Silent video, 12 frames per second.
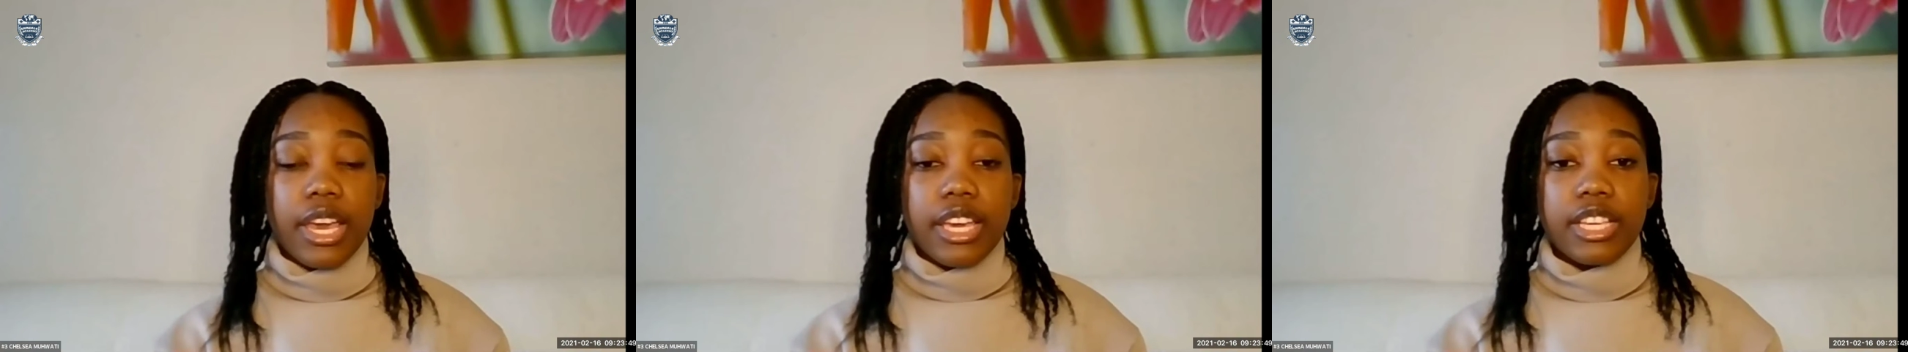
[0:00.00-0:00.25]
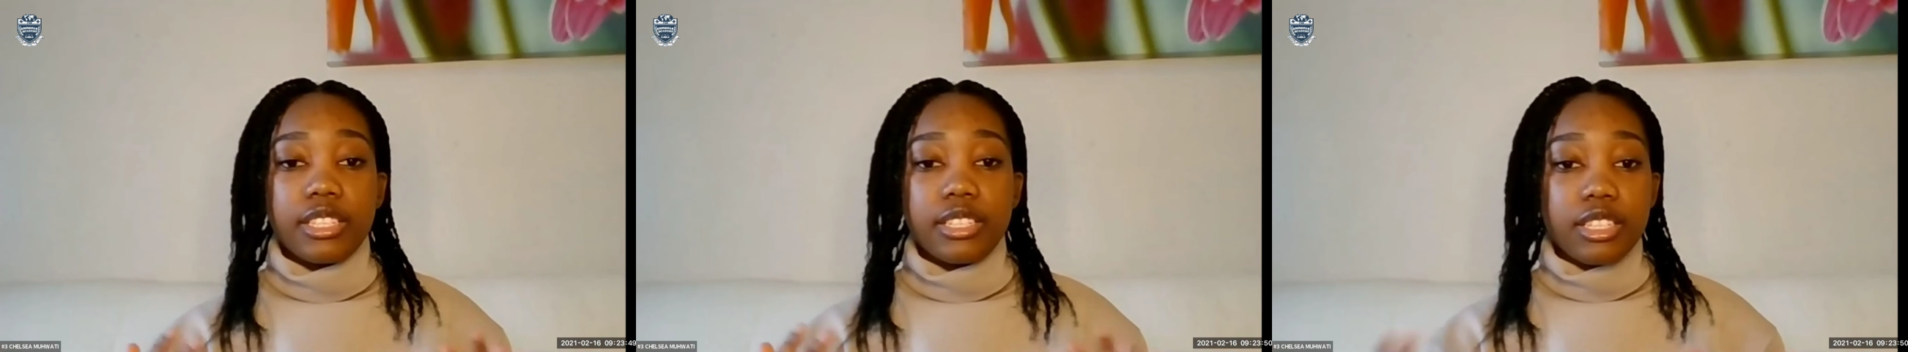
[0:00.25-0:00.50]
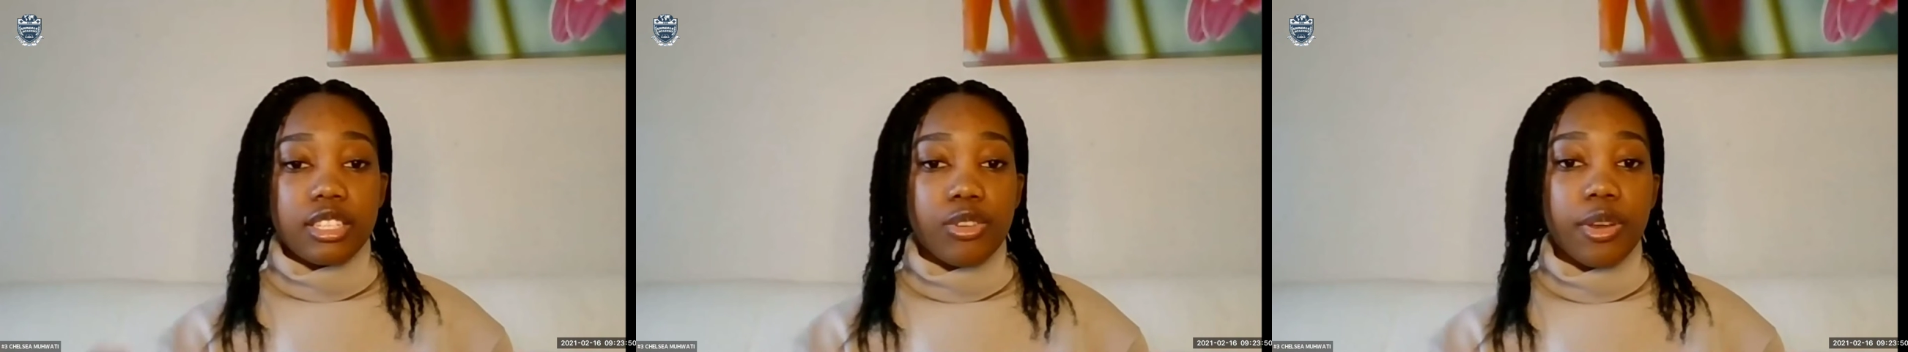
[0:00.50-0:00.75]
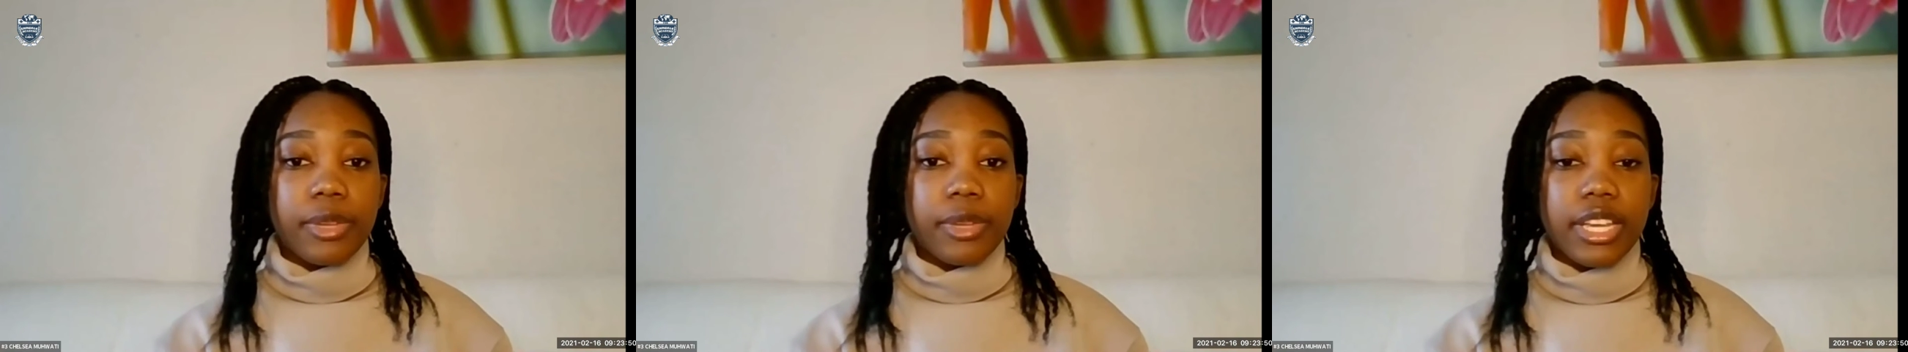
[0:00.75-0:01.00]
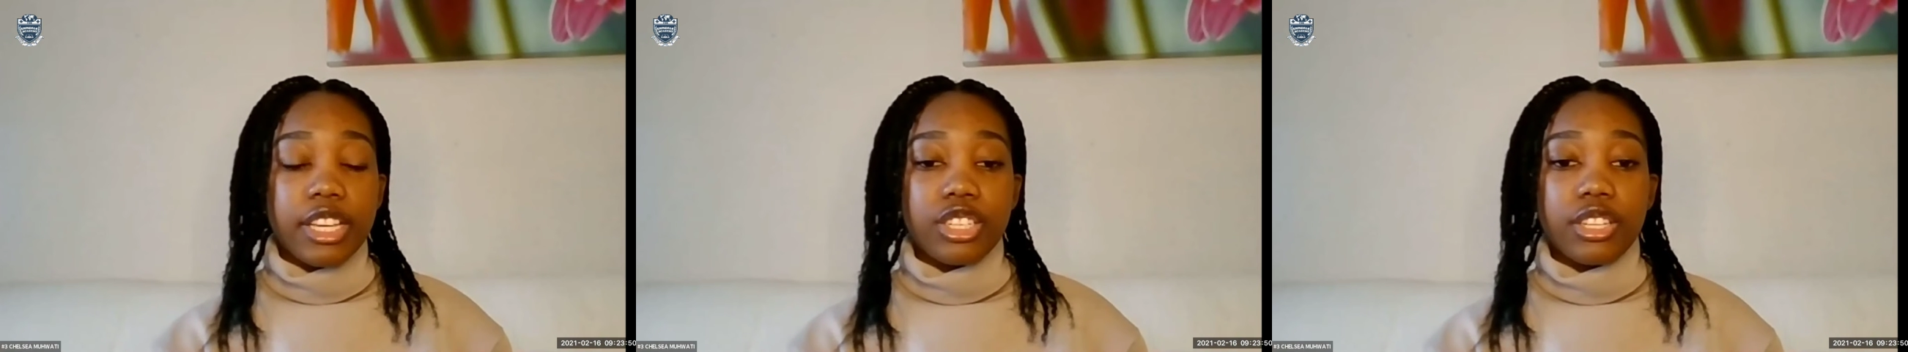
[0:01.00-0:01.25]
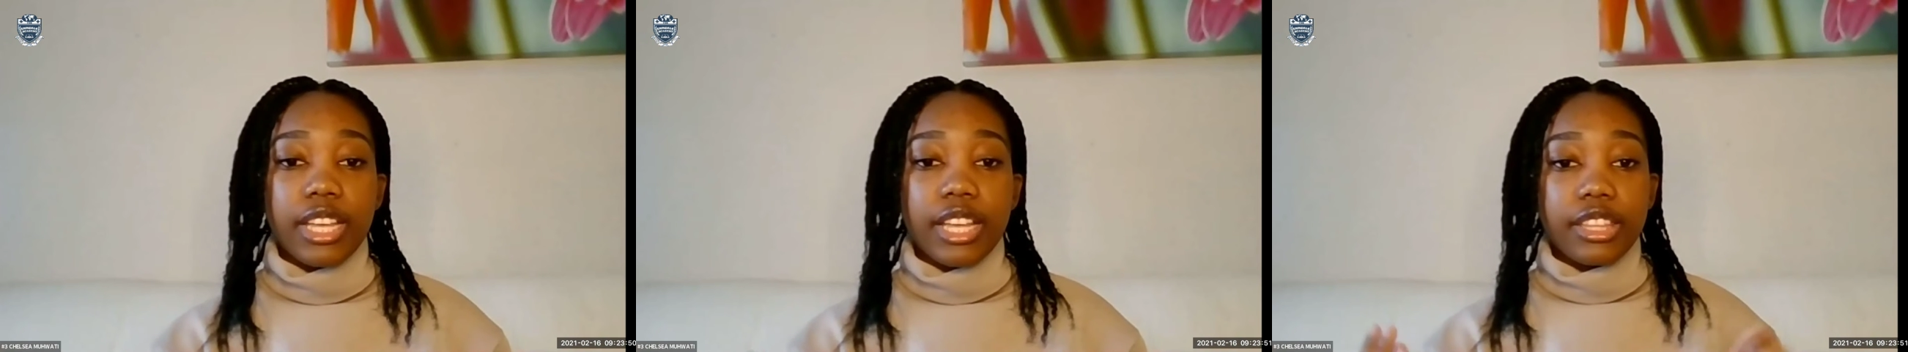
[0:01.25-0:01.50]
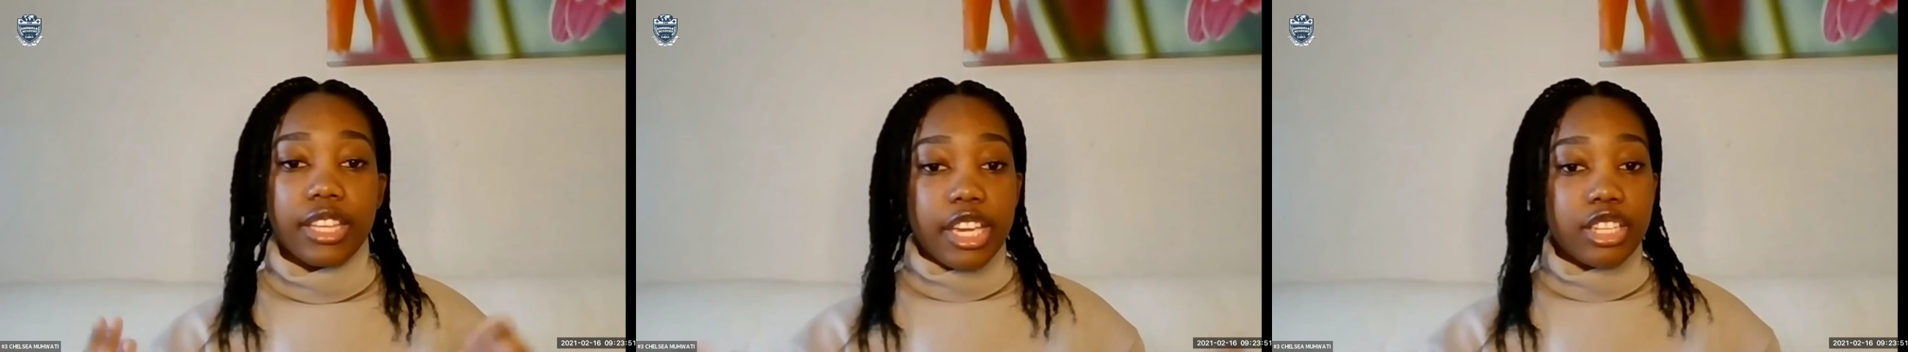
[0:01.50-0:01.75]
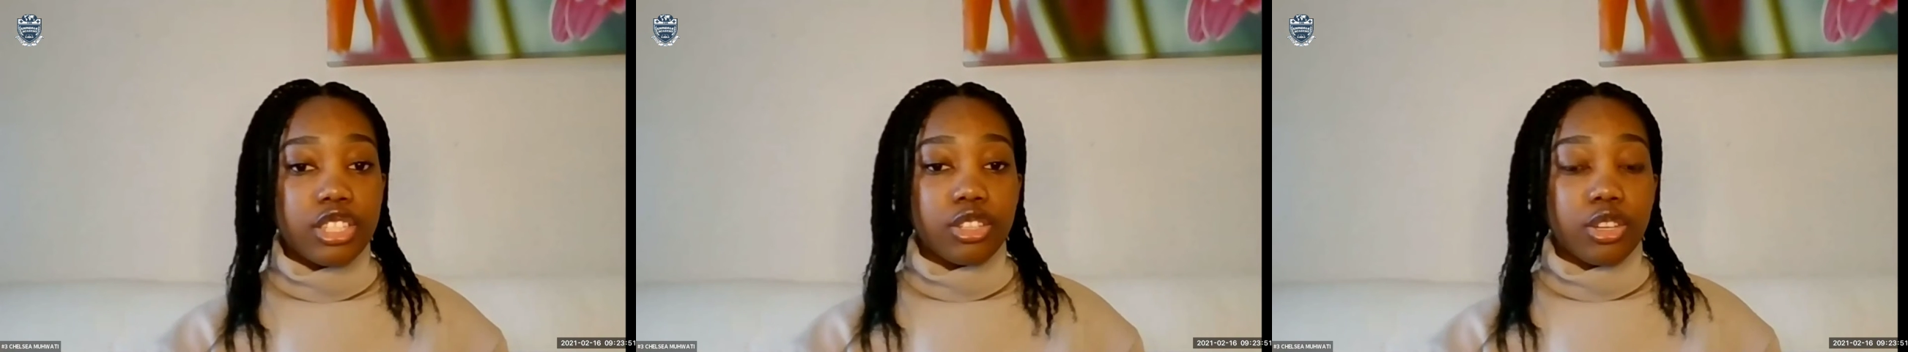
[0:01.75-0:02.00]
is the discrimination that the
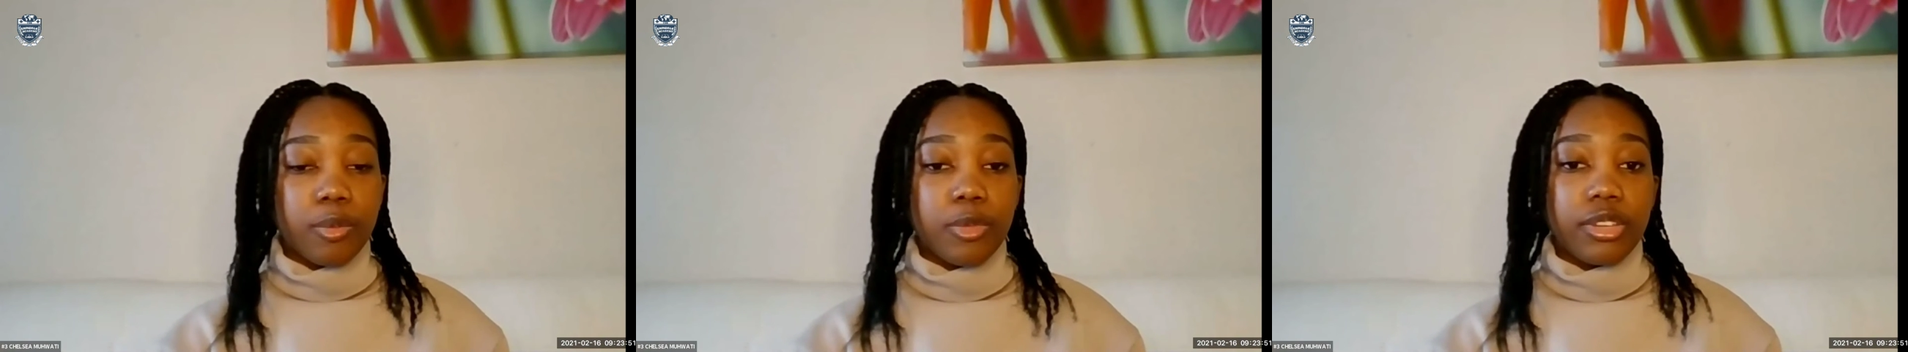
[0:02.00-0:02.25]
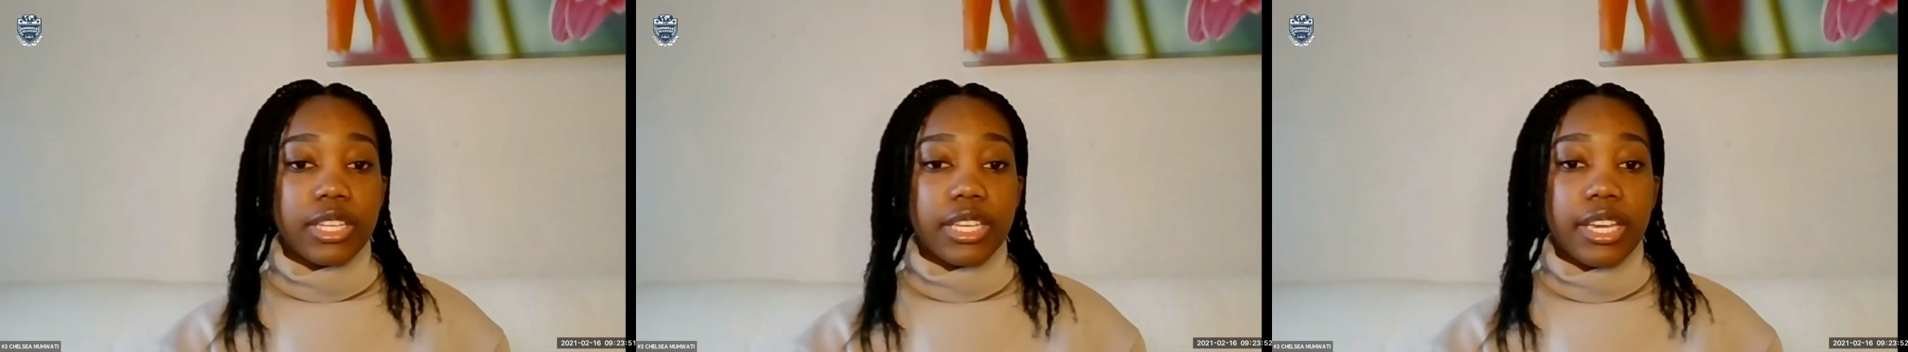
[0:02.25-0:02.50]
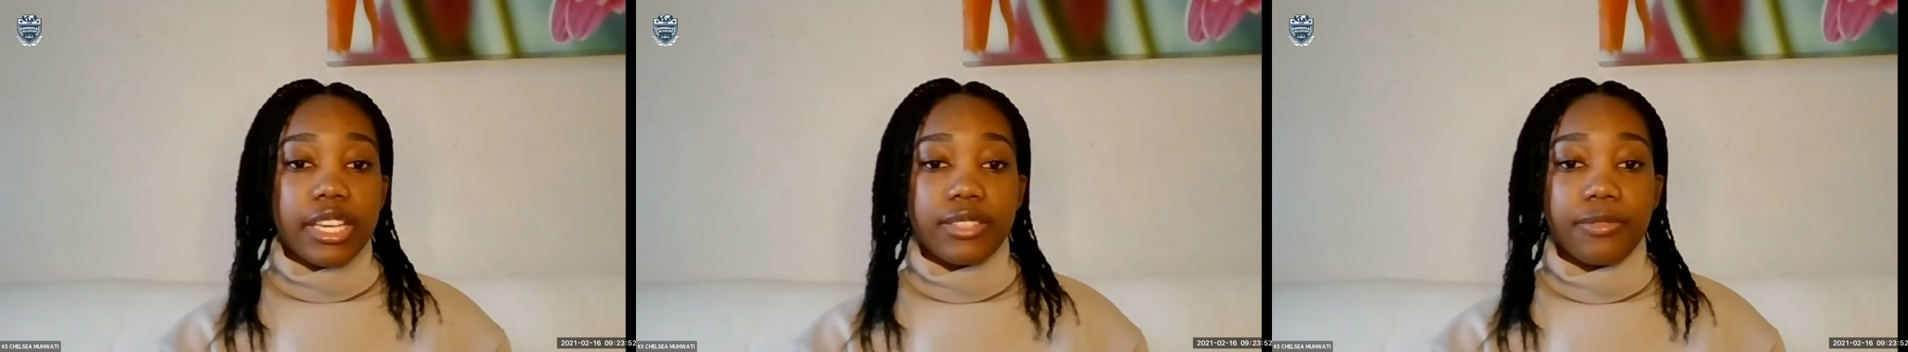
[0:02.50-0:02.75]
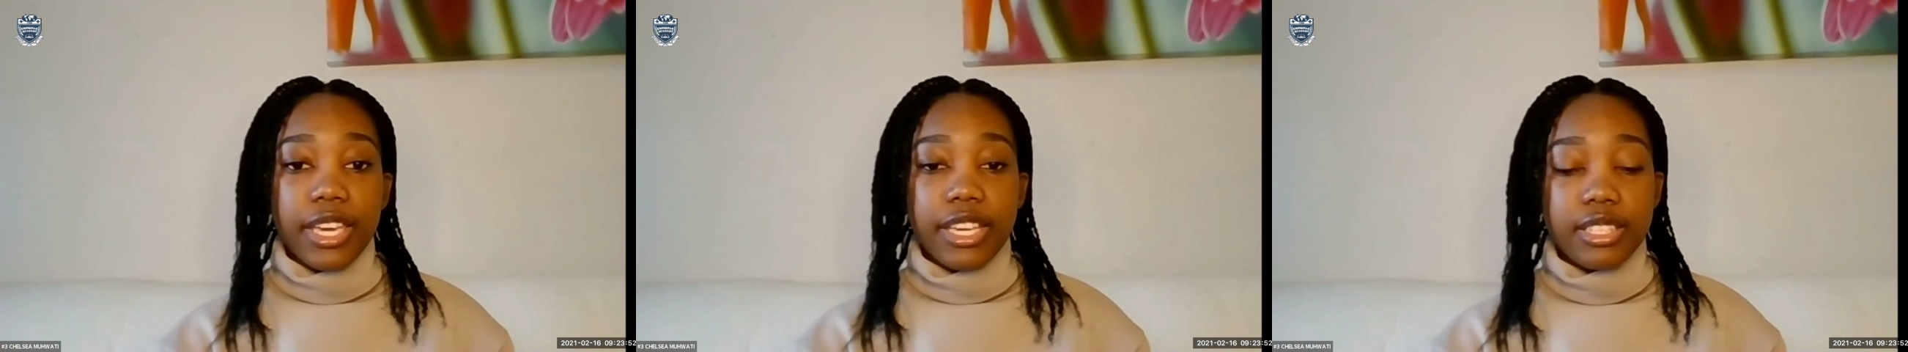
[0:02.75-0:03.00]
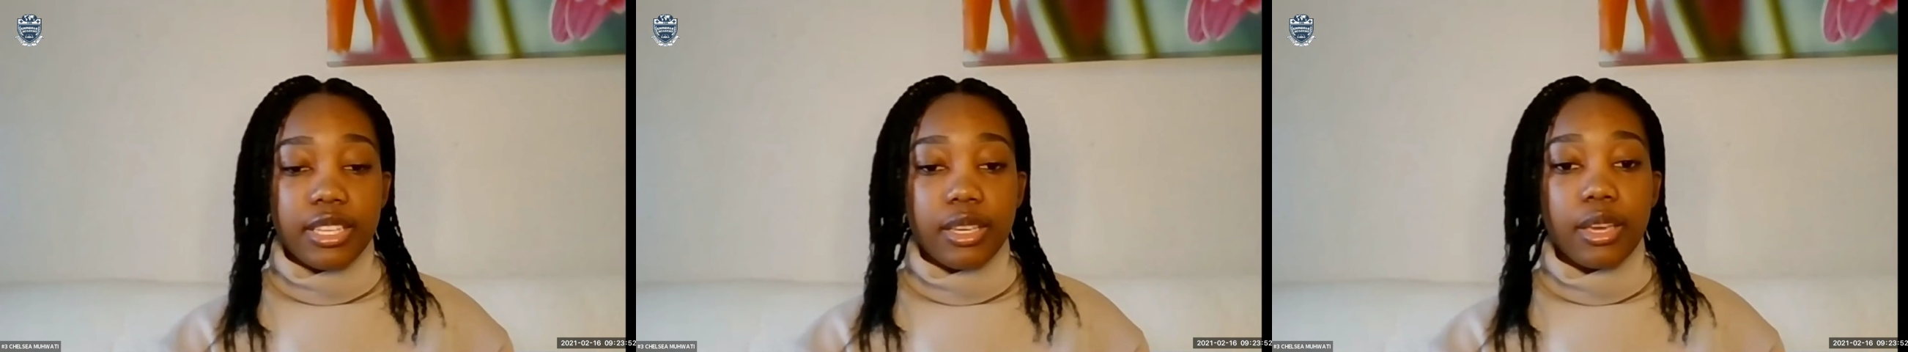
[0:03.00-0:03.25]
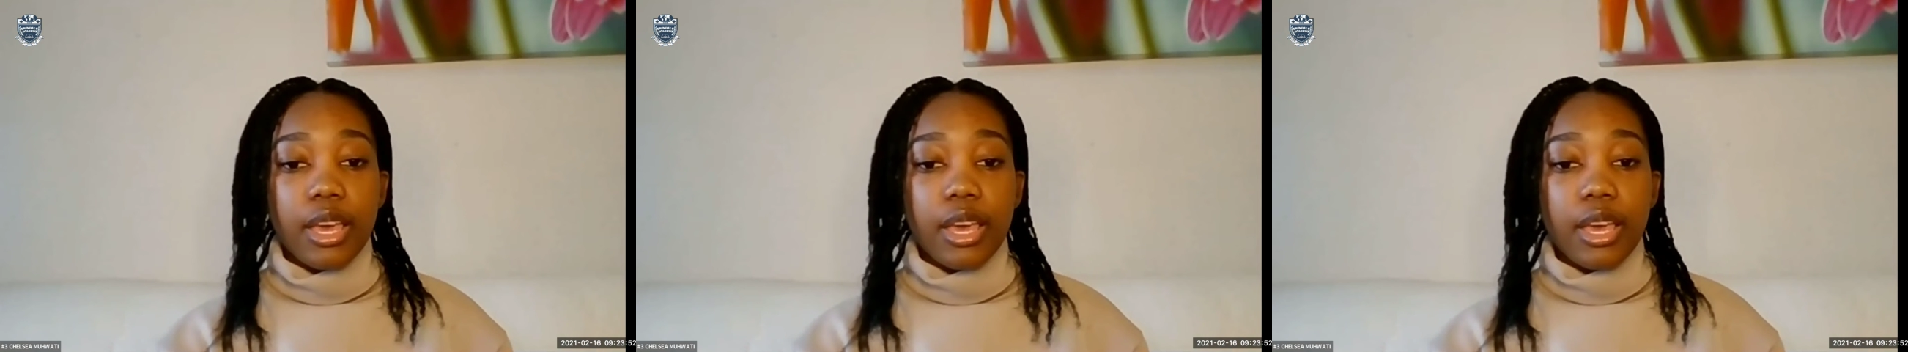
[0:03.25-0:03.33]
Asian community is facing